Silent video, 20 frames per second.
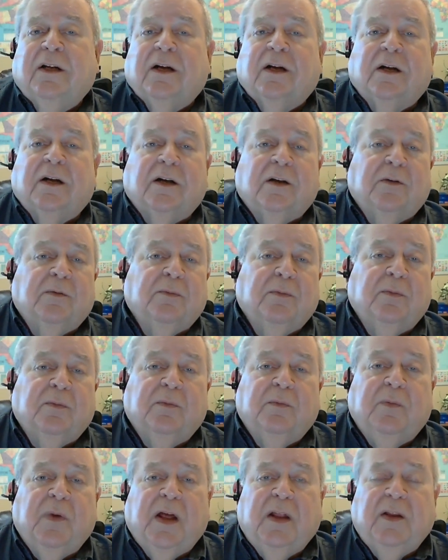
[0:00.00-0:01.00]

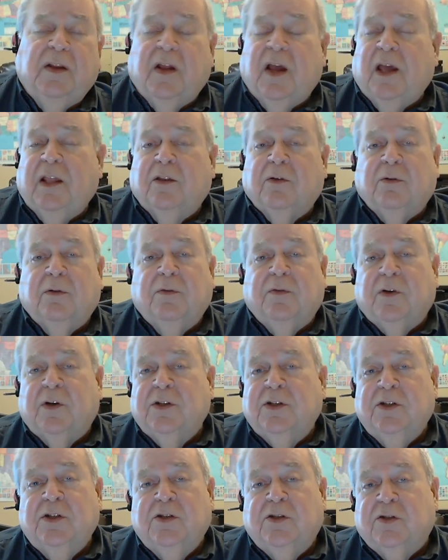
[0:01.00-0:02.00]
And the
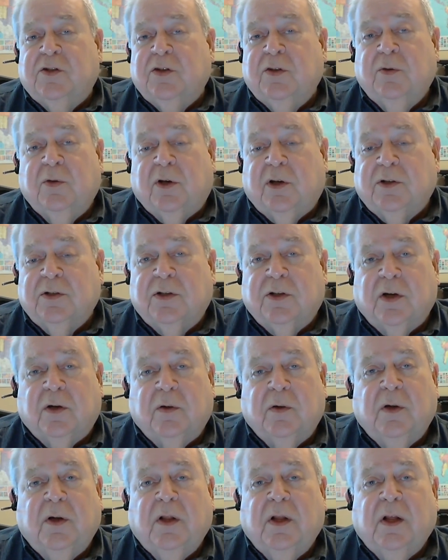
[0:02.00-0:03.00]
reverse is true
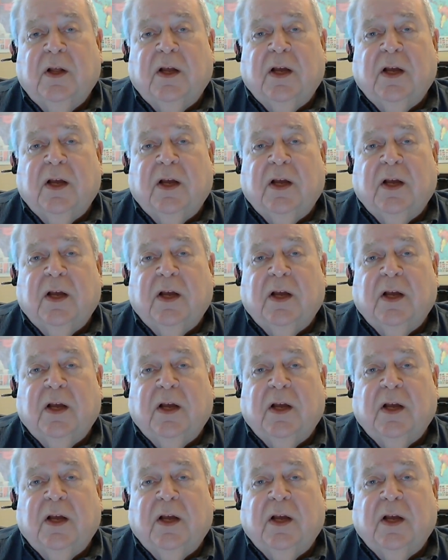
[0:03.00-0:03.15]
also.